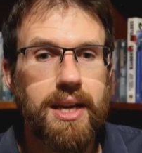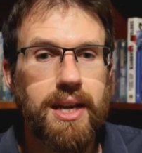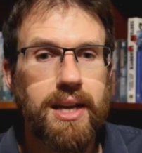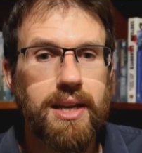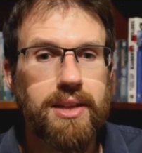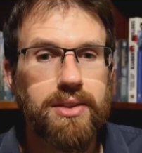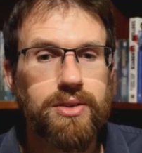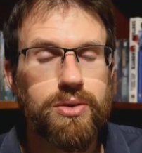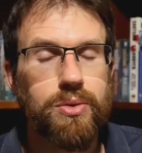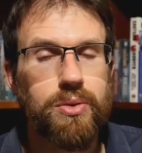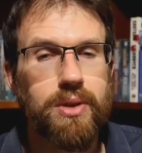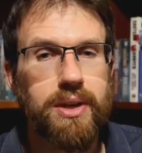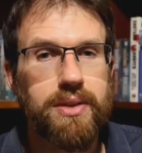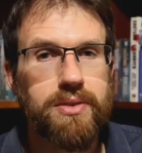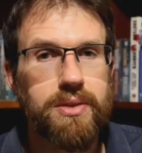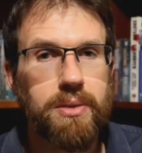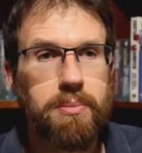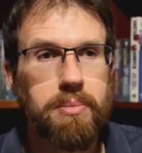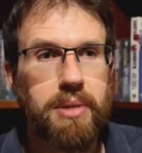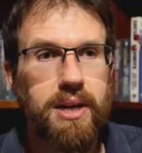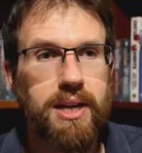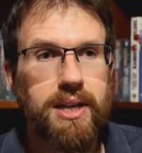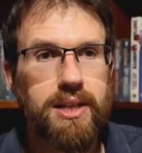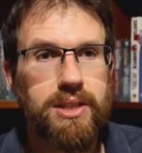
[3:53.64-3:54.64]
and they sort of have to
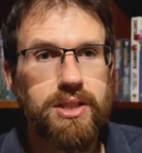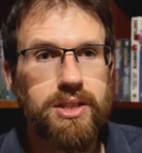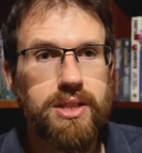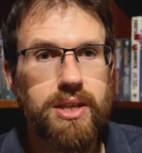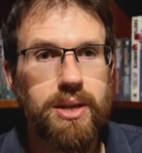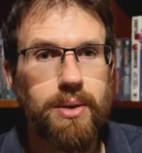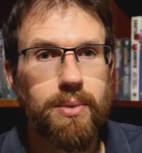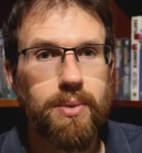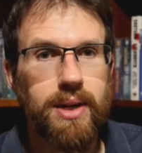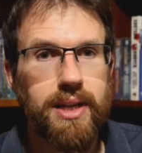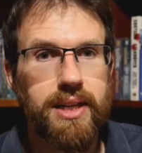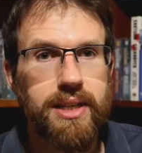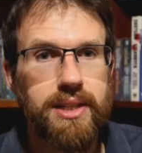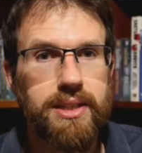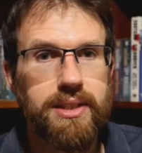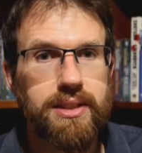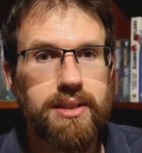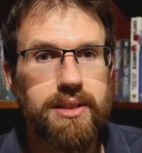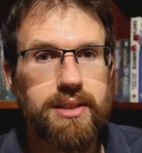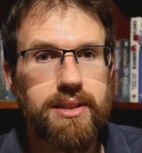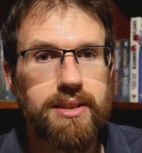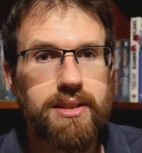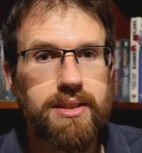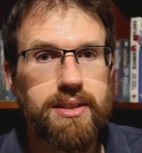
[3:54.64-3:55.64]
barge their way
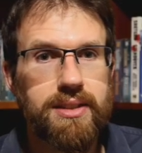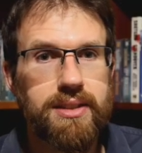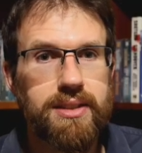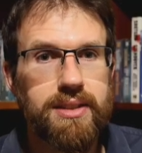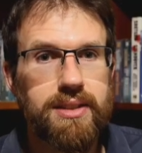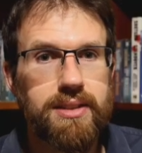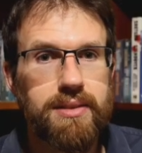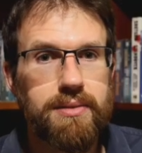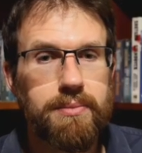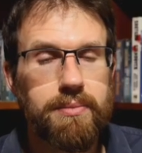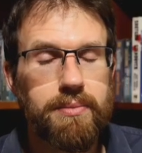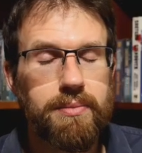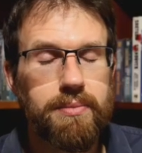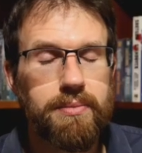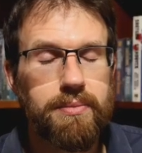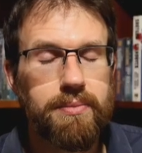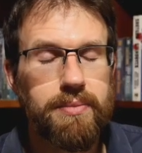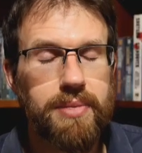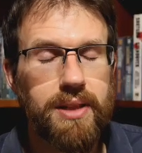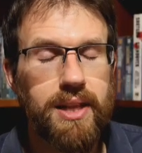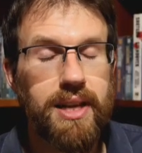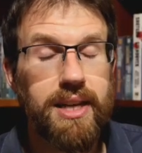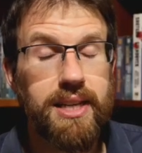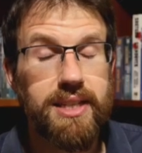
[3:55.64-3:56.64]
into this
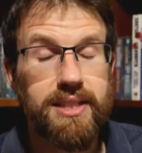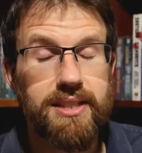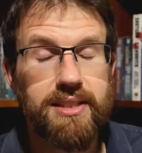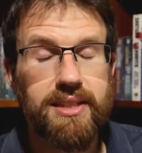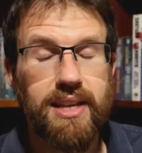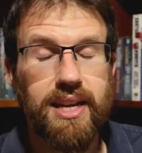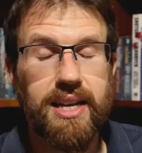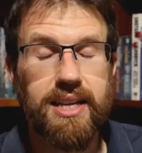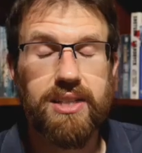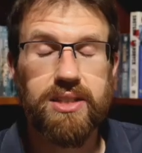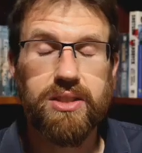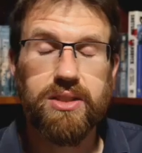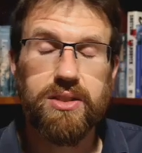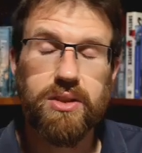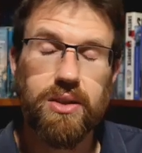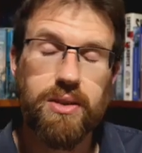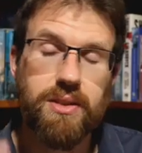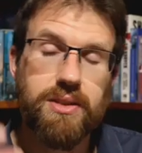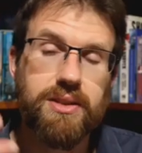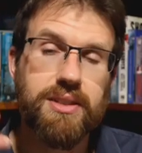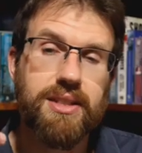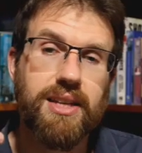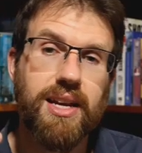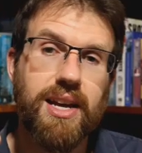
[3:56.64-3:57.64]
place, and it
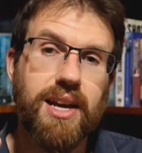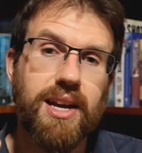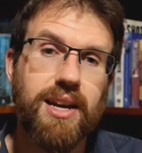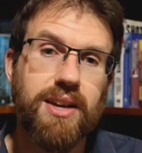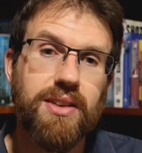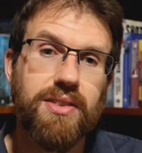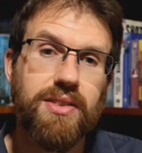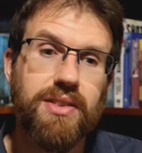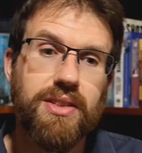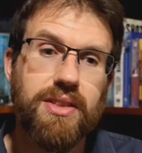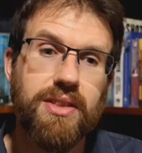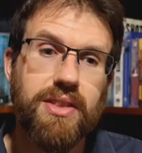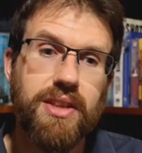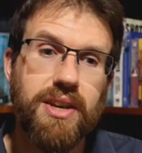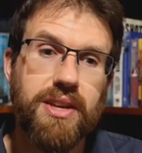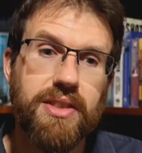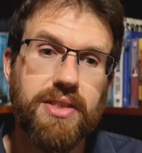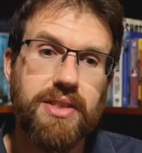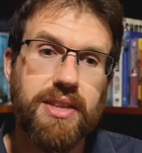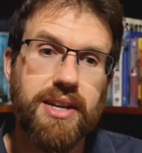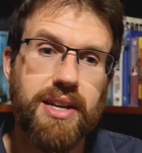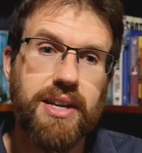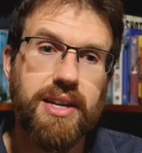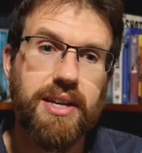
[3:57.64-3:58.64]
turns out
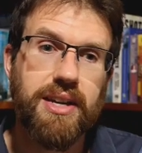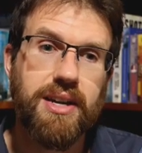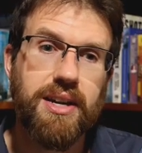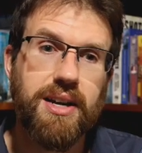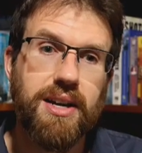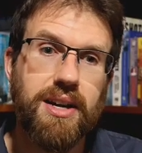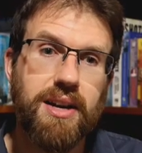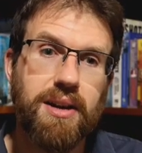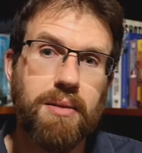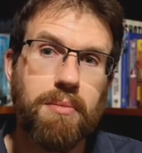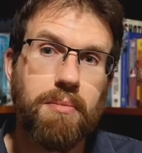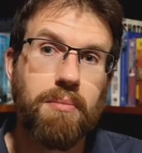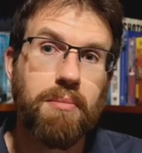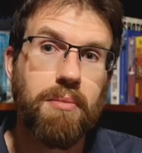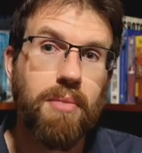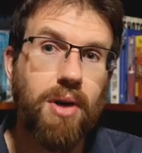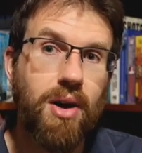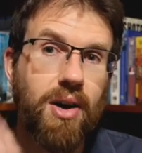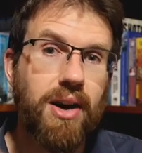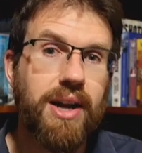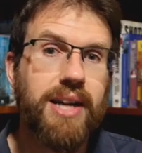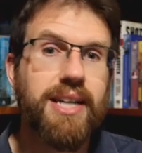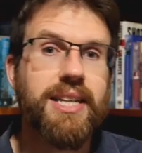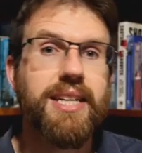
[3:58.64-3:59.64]
that they are
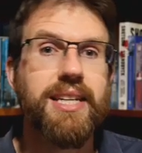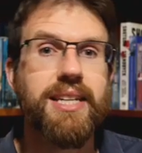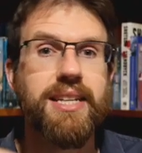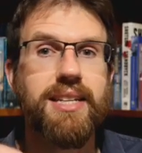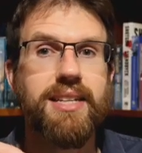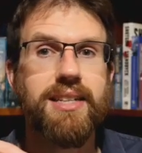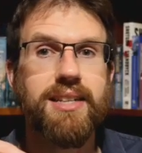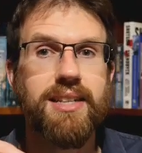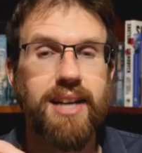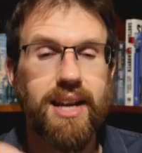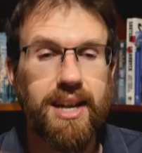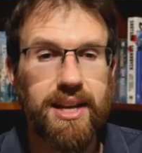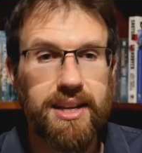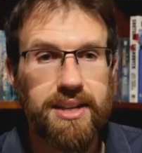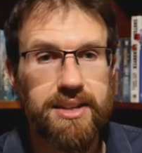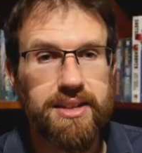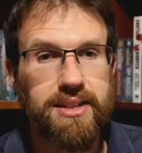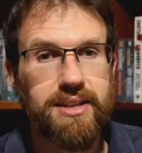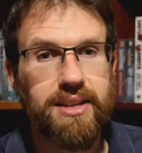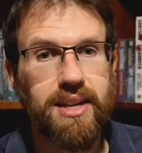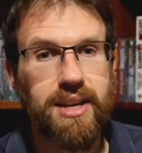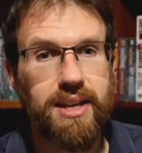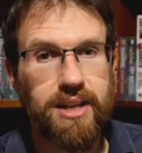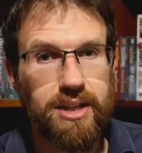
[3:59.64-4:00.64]
mining
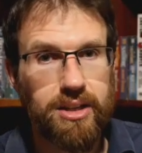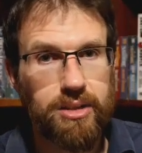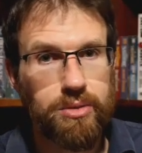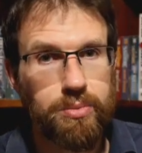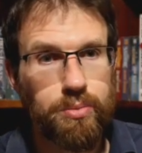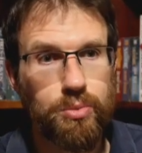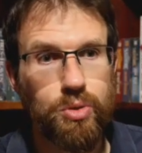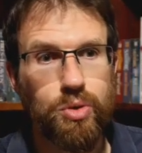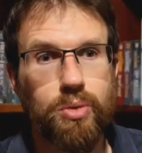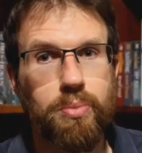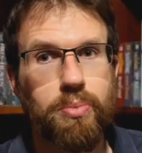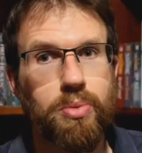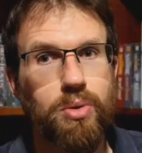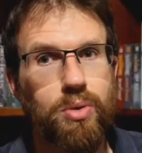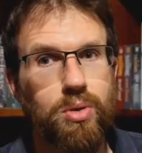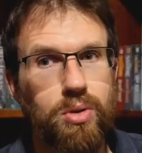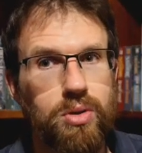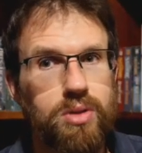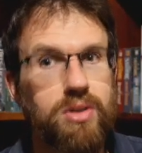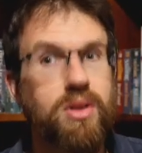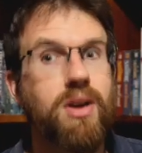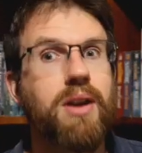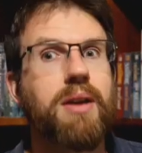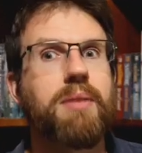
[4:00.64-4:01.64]
under Ankh
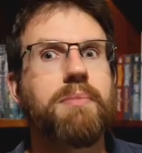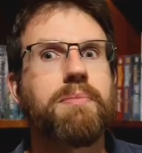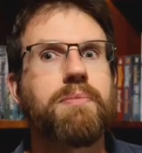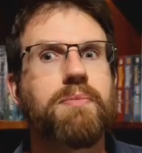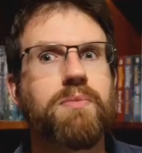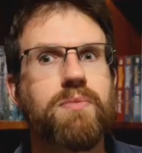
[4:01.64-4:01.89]
Morpork, like